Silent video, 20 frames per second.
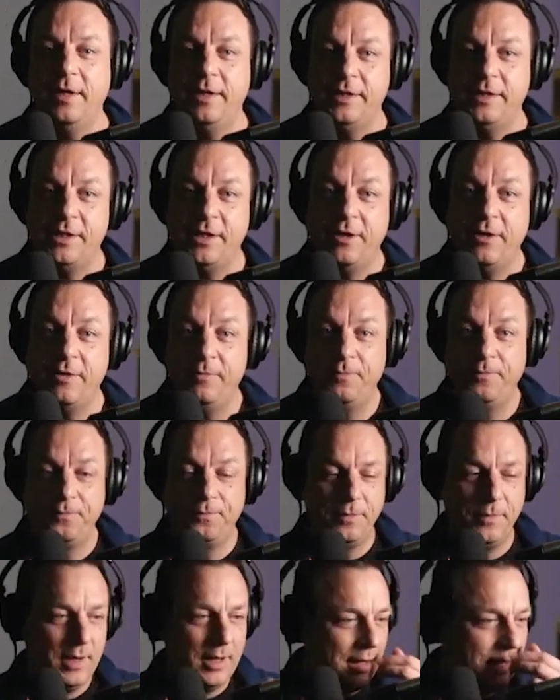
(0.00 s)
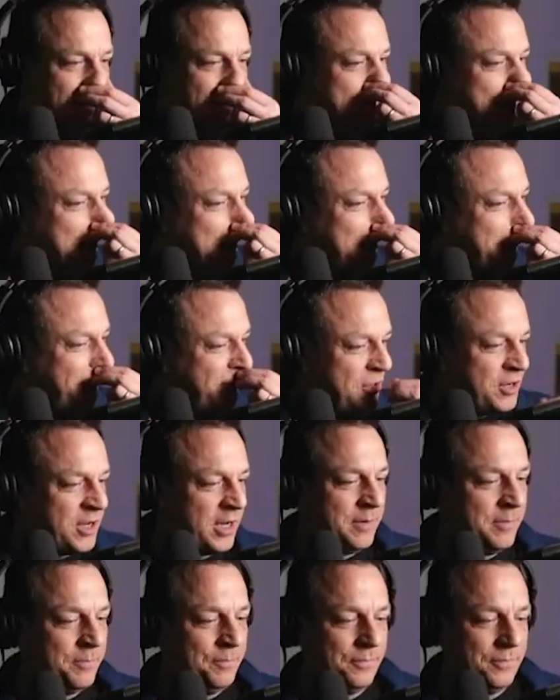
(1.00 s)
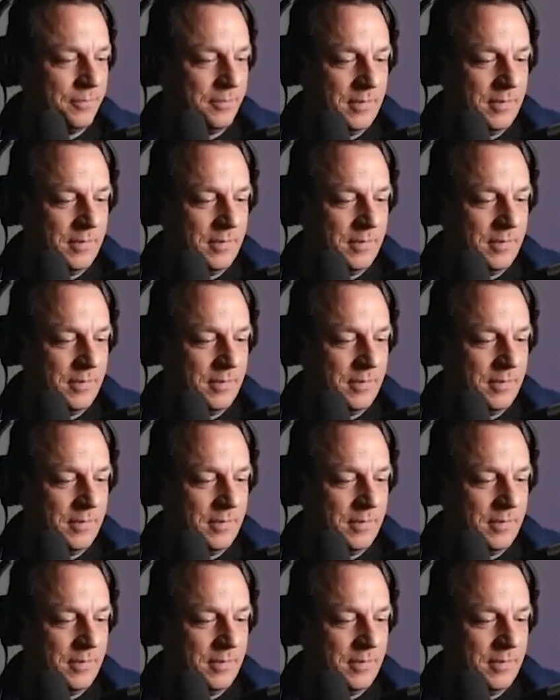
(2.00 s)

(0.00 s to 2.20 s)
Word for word: So if you can